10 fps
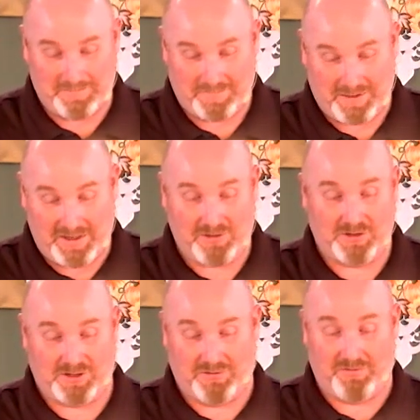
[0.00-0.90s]

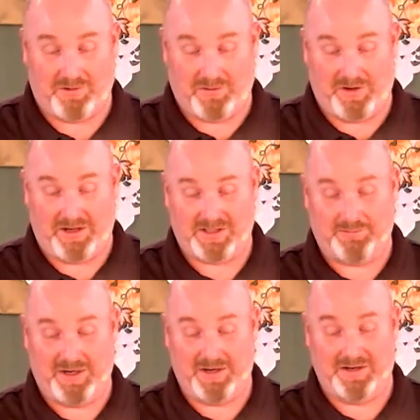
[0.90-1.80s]
Eagles can convey
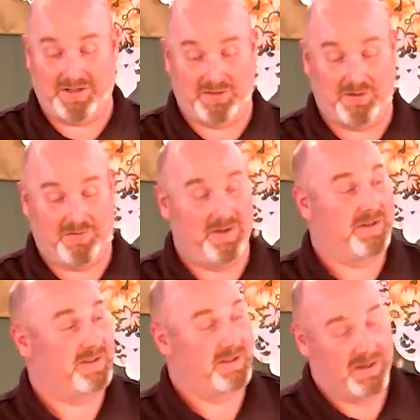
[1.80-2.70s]
speed and
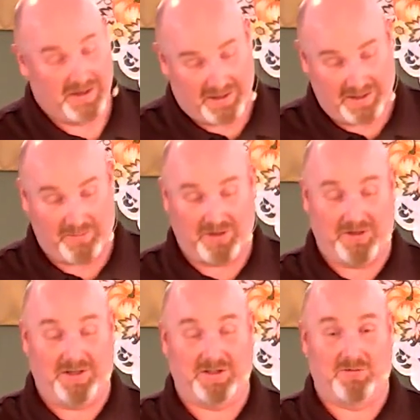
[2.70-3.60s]
swiftness and the
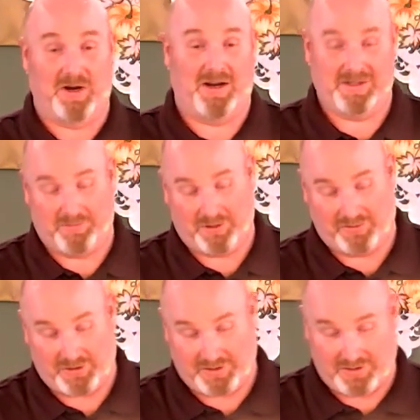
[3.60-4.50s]
ability to rise above
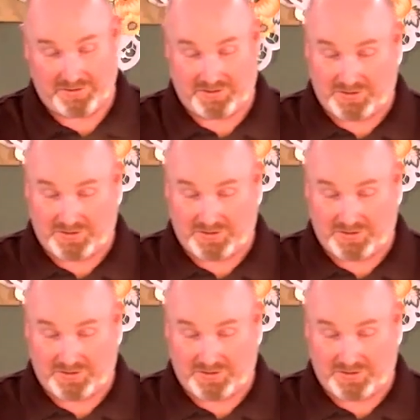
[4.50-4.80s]
all others.